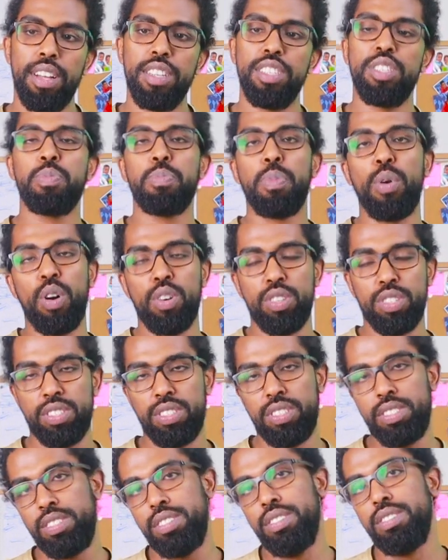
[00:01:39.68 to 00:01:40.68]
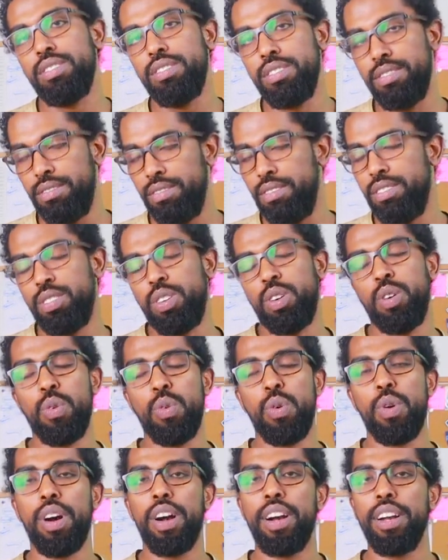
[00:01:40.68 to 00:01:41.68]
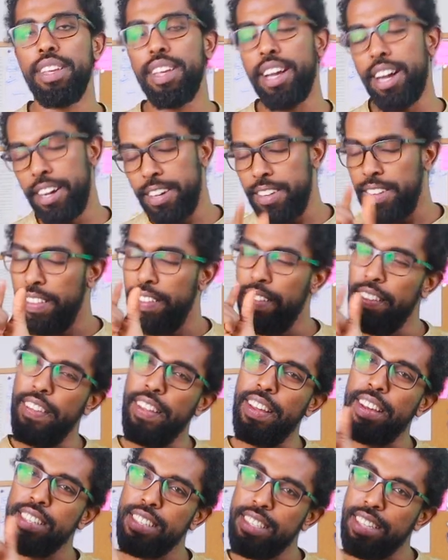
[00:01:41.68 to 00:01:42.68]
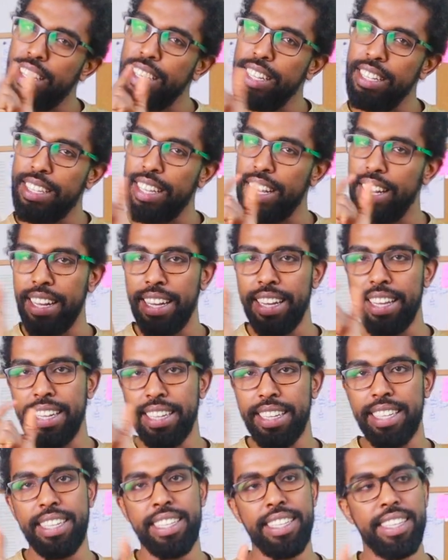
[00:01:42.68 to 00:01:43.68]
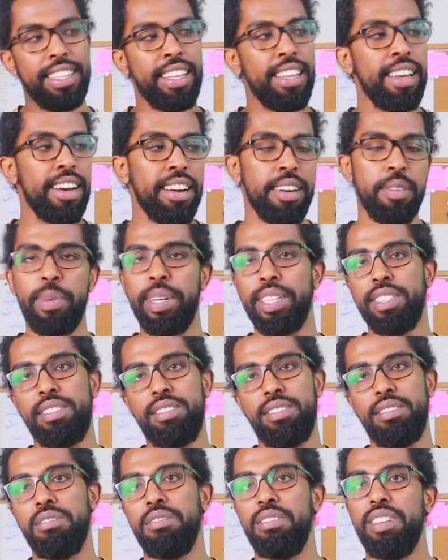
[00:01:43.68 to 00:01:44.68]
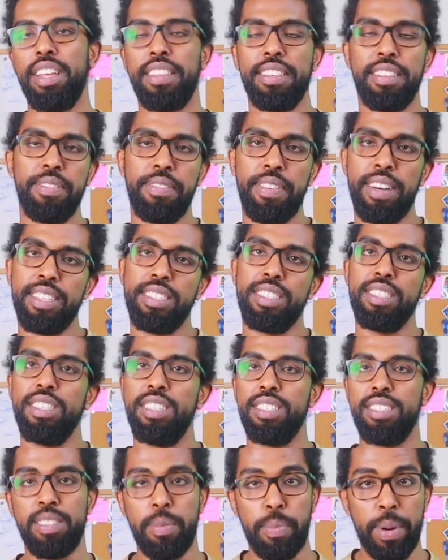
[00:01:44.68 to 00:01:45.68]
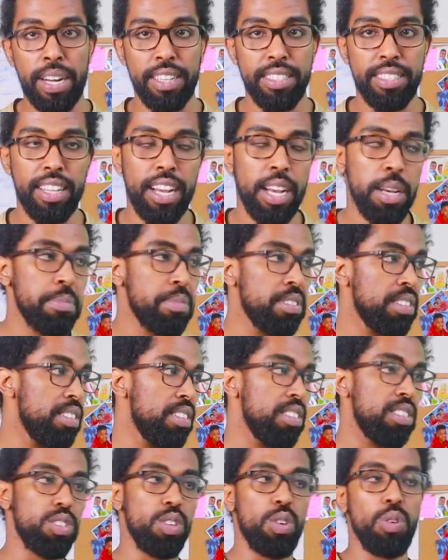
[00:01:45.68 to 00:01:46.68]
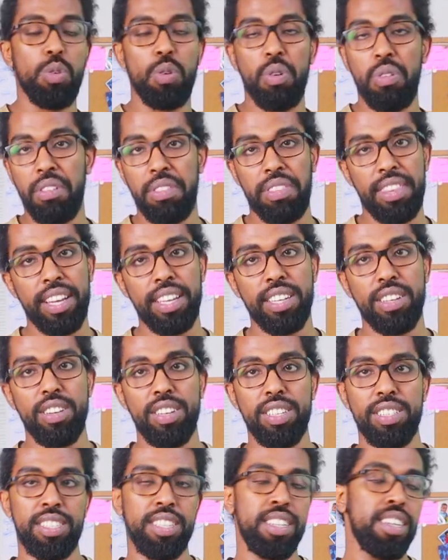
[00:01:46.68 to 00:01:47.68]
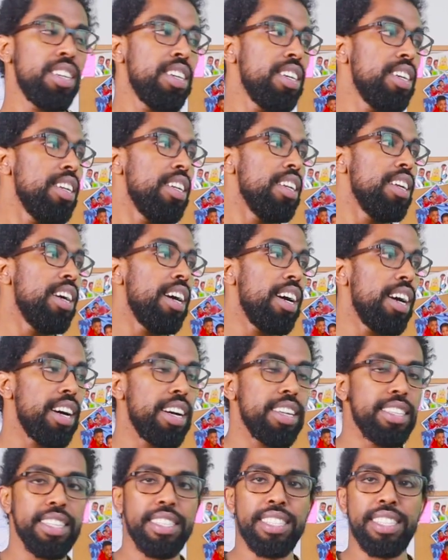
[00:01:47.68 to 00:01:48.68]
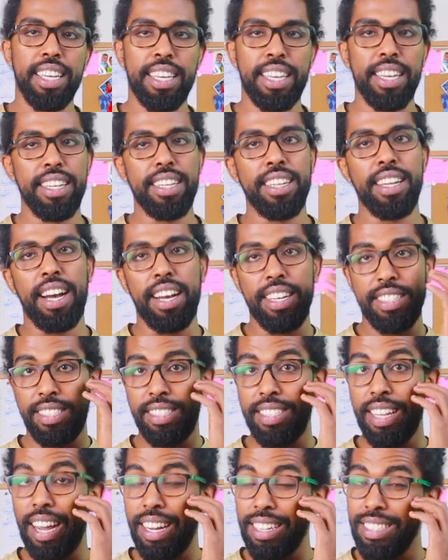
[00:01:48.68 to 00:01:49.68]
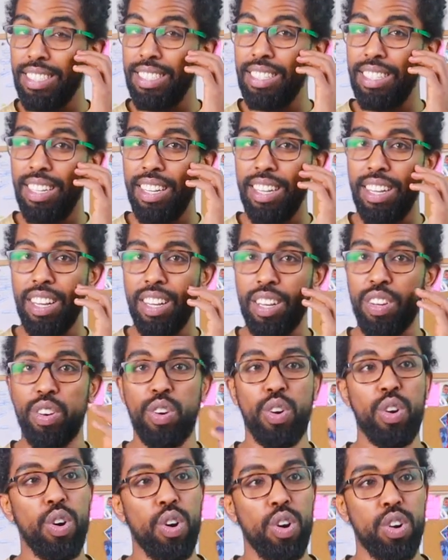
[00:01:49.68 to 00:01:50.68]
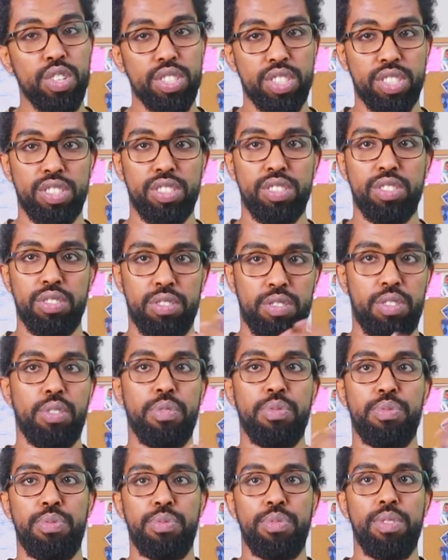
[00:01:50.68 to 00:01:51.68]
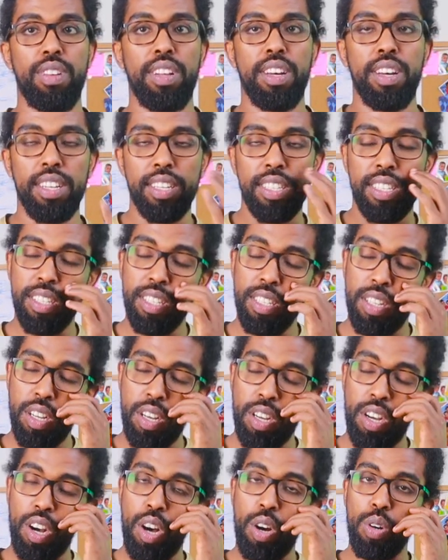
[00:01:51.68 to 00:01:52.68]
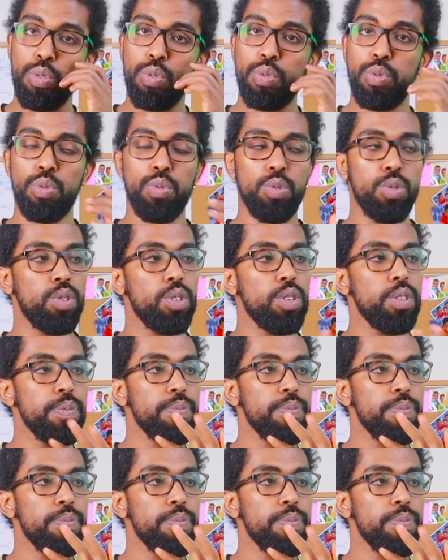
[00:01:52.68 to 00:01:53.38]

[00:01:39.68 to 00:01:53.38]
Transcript: sports. So yeah, there is a little link there, but nothing fancy. It's a part time. So thank God. The second, I started a course of learning how to